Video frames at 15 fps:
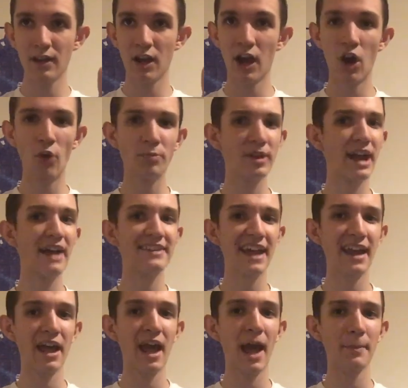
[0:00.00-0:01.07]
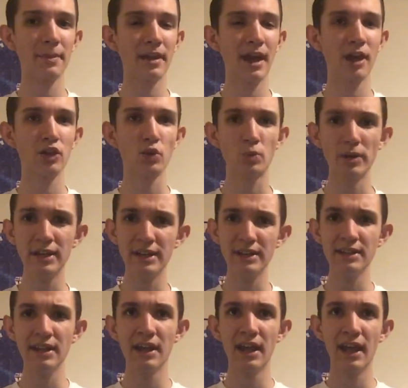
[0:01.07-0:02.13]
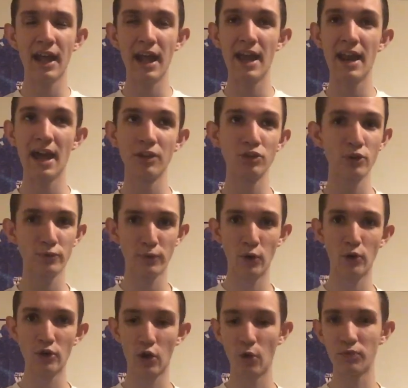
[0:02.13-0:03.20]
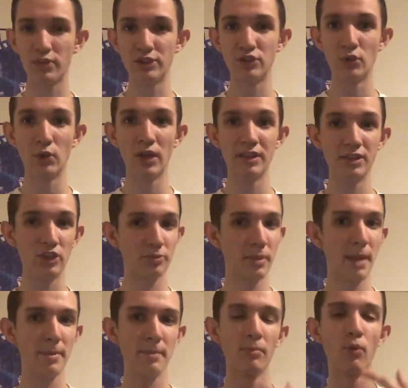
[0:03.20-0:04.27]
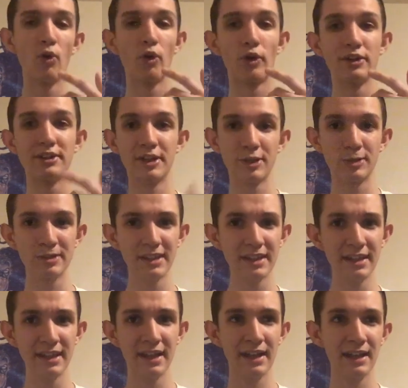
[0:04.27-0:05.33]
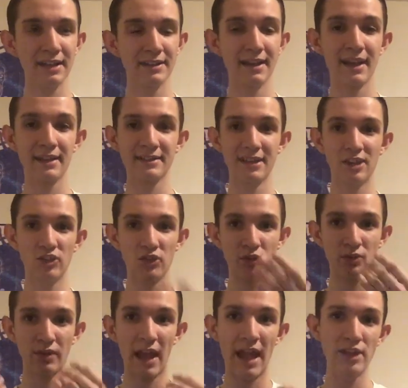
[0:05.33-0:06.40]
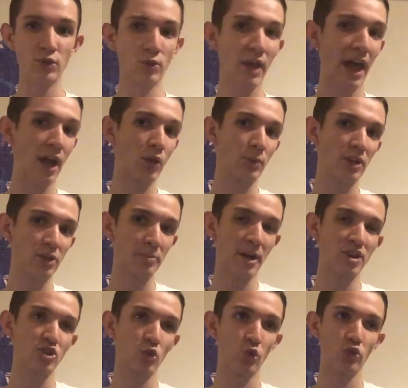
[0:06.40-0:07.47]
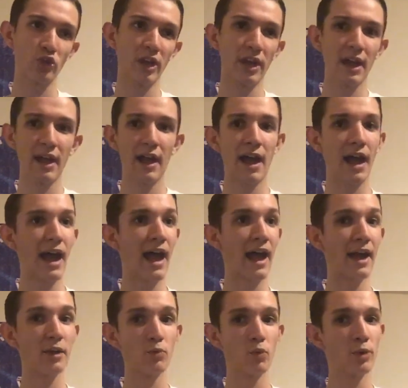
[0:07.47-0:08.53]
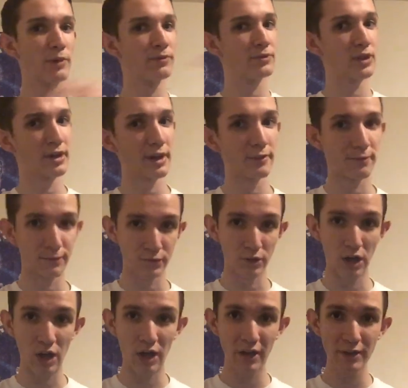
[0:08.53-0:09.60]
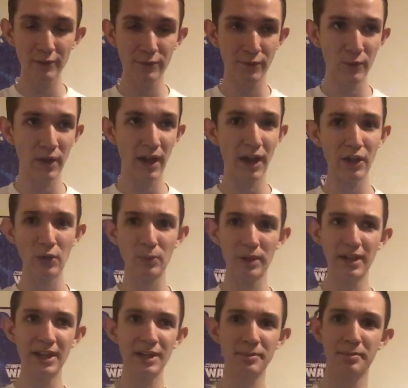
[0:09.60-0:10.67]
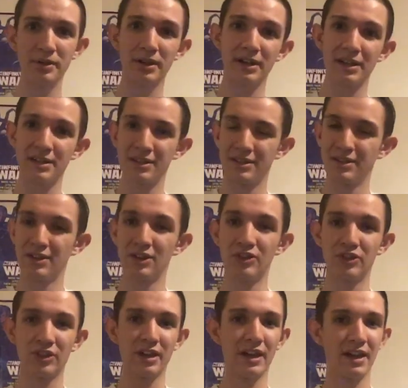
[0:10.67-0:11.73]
hope you guys had a happy Halloween, and I look forward to hopefully doing this maybe more yearly, like these annual Halloween specials. I would have done a vlog for Halloween, but there's